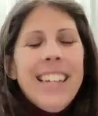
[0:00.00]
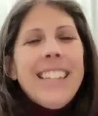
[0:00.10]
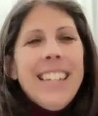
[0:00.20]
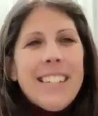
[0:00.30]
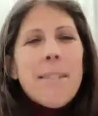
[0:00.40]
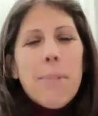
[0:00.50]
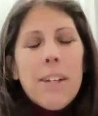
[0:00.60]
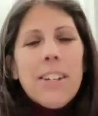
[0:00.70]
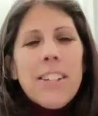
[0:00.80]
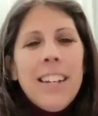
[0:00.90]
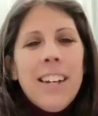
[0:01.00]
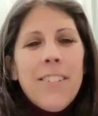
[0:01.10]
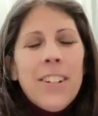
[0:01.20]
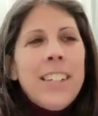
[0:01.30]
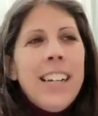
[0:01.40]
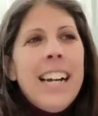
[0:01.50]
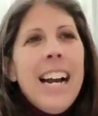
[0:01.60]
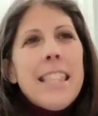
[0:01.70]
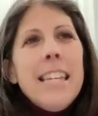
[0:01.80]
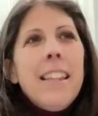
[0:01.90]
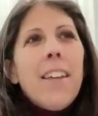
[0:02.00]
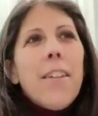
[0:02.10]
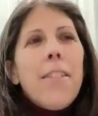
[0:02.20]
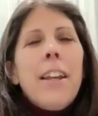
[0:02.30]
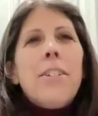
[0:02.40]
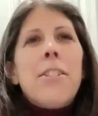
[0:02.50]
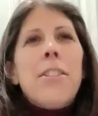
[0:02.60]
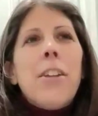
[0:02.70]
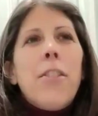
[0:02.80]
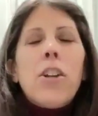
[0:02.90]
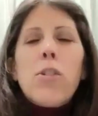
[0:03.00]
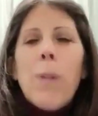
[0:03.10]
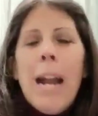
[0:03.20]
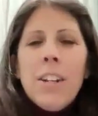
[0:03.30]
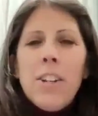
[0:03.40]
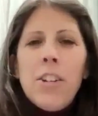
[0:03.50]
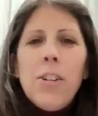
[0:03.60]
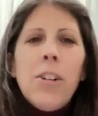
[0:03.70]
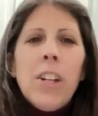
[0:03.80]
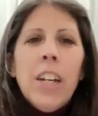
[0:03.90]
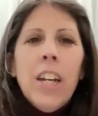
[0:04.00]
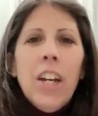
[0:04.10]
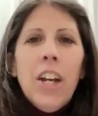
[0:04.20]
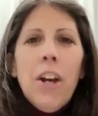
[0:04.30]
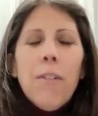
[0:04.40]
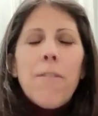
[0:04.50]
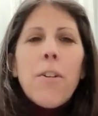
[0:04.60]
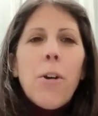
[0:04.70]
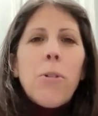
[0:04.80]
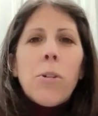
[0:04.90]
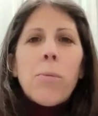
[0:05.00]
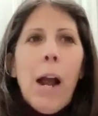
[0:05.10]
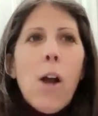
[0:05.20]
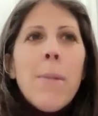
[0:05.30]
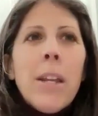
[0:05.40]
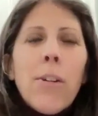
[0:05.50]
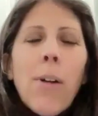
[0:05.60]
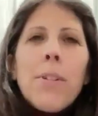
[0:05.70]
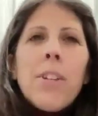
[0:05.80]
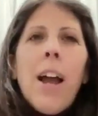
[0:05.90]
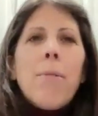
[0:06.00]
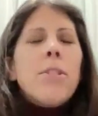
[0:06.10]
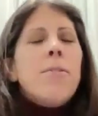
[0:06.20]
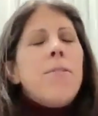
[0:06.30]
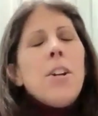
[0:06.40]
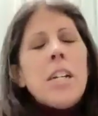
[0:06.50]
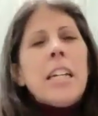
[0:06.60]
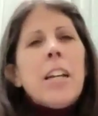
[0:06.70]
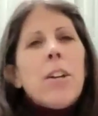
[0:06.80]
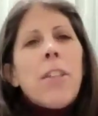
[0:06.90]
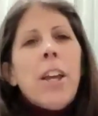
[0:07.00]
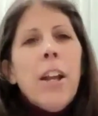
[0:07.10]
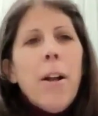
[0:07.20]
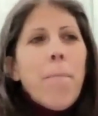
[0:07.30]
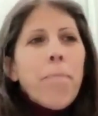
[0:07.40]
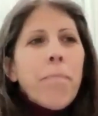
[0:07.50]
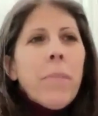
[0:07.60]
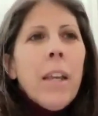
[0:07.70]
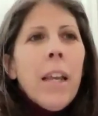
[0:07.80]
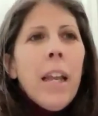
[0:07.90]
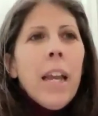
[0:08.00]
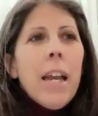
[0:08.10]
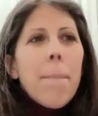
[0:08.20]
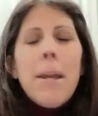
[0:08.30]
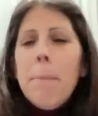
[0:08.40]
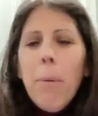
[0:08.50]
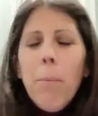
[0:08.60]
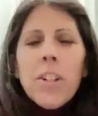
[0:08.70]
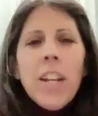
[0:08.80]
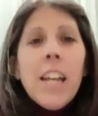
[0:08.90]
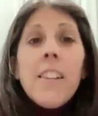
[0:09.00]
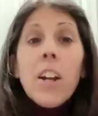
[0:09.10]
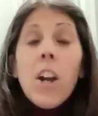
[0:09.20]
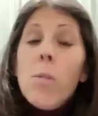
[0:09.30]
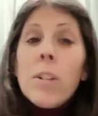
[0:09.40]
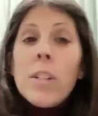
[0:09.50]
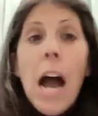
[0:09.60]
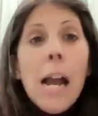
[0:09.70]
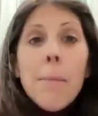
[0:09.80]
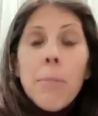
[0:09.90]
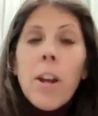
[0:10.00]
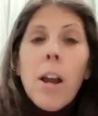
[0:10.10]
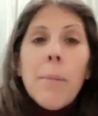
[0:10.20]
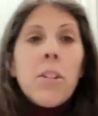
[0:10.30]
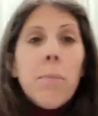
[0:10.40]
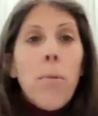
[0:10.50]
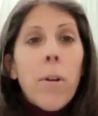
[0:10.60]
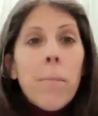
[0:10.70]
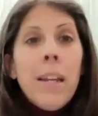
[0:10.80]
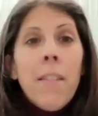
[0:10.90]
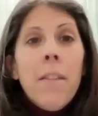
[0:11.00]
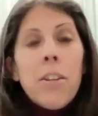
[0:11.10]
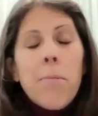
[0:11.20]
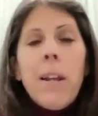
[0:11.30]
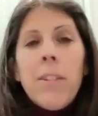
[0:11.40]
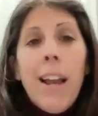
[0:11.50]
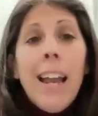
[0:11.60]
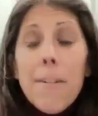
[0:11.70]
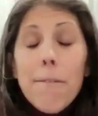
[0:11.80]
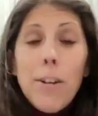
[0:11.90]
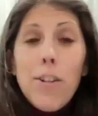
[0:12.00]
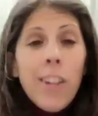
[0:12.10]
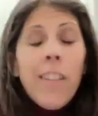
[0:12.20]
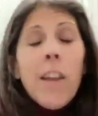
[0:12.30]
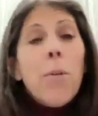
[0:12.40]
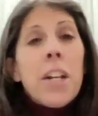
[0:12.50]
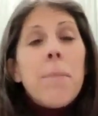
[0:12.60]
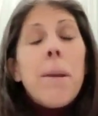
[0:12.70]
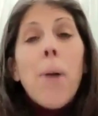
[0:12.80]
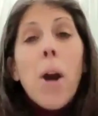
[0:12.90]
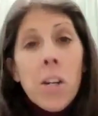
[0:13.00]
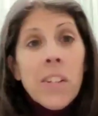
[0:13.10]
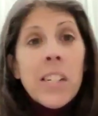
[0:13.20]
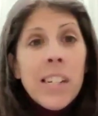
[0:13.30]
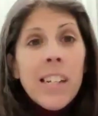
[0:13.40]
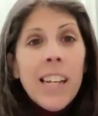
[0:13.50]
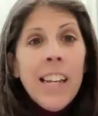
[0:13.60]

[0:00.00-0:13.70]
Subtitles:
That's the biggest thing of it. I think the other thing is the gratitude for those around me. I was very clear that people were taking their own time to come and support me in this, because I had a vision and they wanted to be a part of it.